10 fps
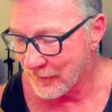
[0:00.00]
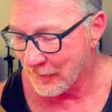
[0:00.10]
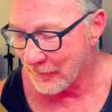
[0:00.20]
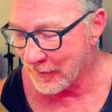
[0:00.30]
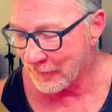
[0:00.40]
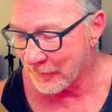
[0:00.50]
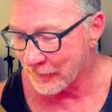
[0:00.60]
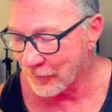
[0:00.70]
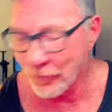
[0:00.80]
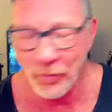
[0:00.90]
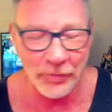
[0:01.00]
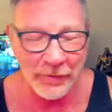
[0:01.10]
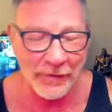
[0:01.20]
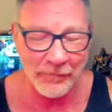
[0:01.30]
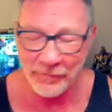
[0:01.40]
mean, I think they're cool and
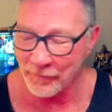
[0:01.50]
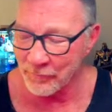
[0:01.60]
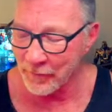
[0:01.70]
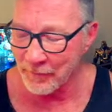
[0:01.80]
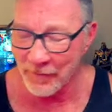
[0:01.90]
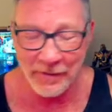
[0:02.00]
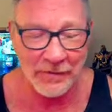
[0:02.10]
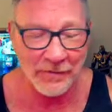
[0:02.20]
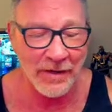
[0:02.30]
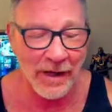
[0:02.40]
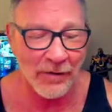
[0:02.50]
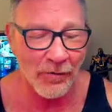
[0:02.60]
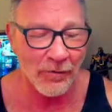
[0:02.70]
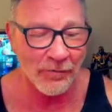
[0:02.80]
everything, but I'm not a die-hard